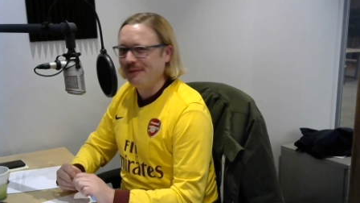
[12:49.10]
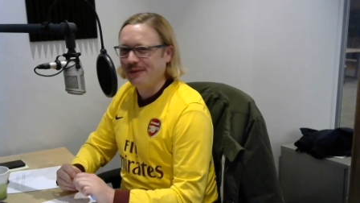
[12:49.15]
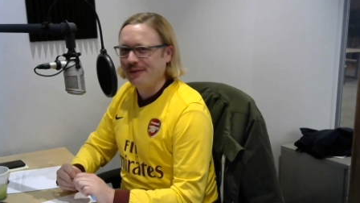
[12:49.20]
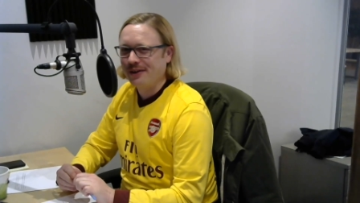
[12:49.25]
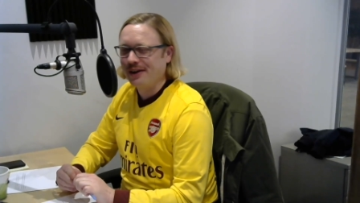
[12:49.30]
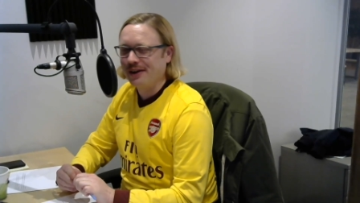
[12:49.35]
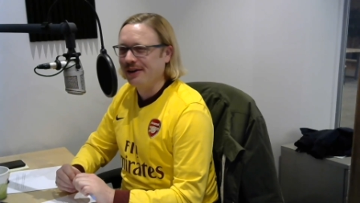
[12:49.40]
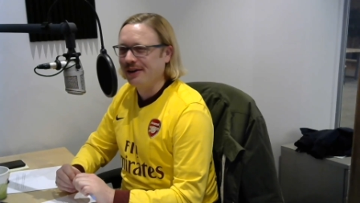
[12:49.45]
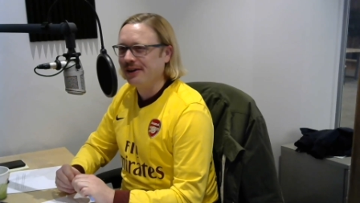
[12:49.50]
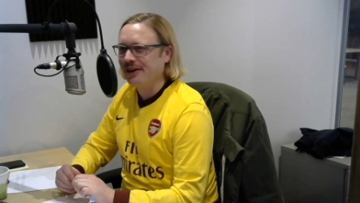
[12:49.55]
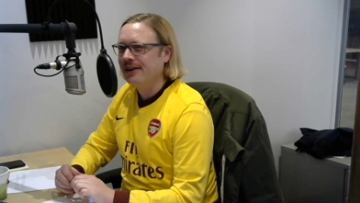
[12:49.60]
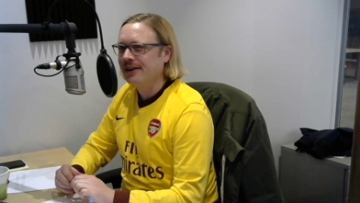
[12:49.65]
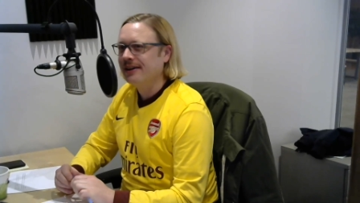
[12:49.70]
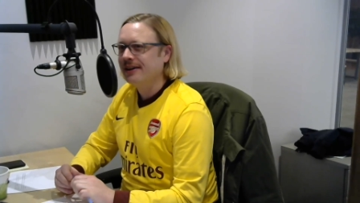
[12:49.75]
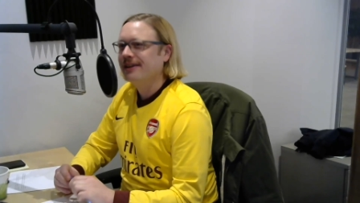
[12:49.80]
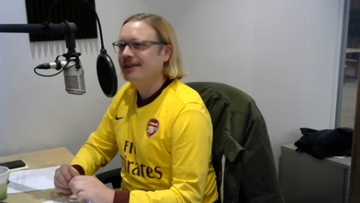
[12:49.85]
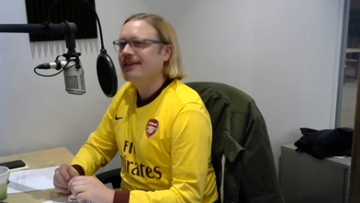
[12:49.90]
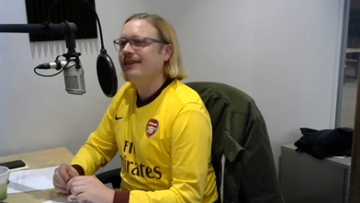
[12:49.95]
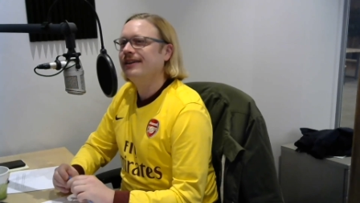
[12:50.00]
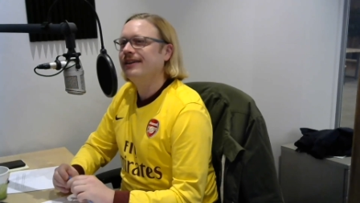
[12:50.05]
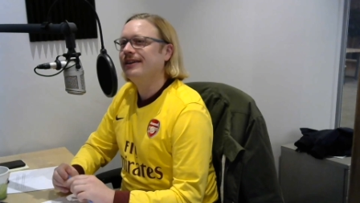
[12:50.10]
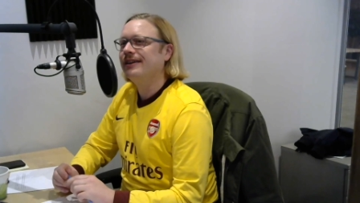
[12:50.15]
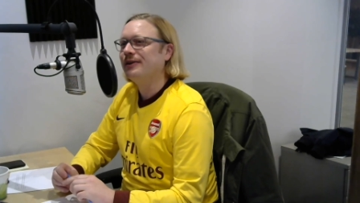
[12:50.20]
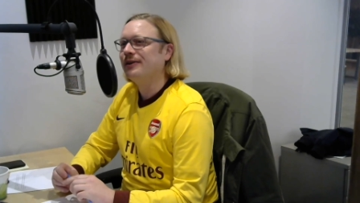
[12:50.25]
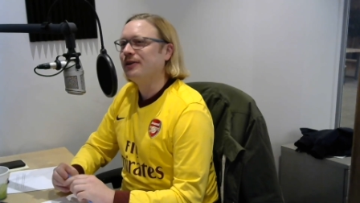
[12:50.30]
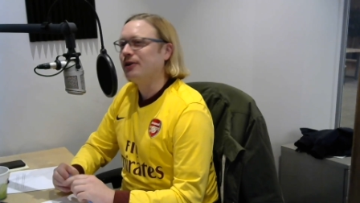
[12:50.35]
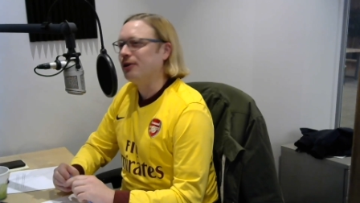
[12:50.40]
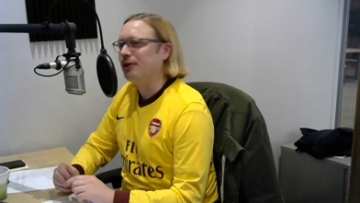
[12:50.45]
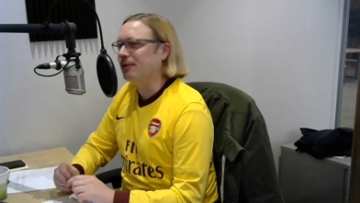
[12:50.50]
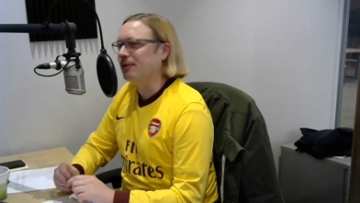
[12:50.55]
Nevertheless,
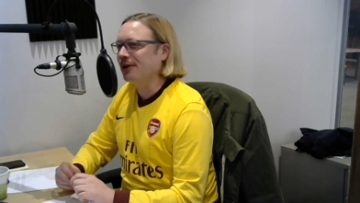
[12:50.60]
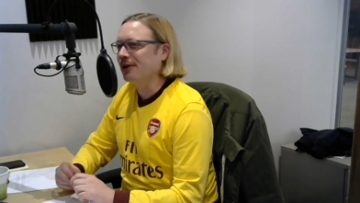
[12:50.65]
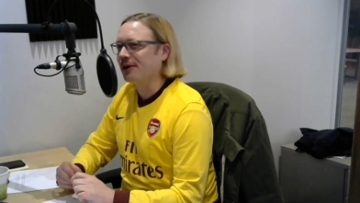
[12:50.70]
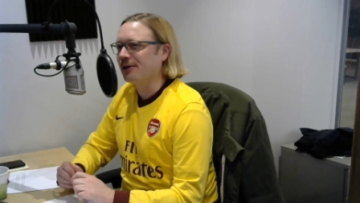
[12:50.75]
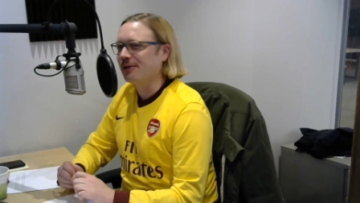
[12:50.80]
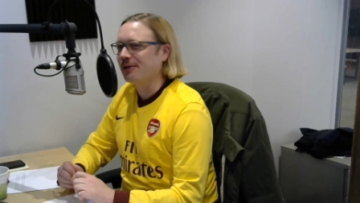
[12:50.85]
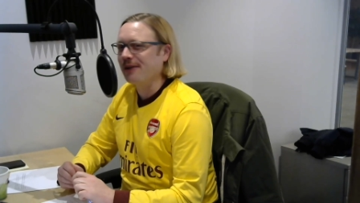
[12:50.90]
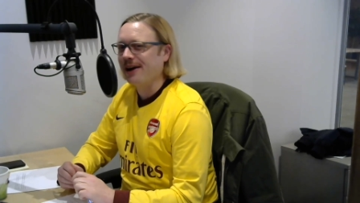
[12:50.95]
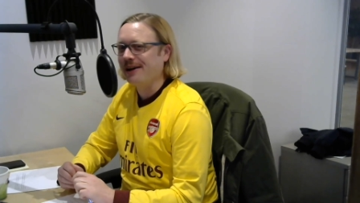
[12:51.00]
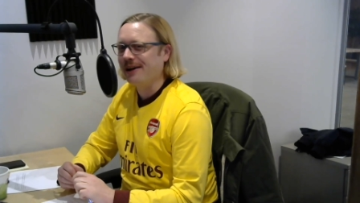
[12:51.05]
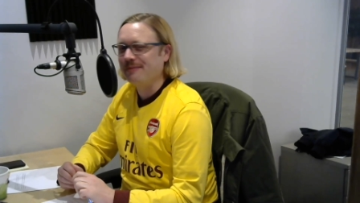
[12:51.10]
here. Oh, you look oh, great.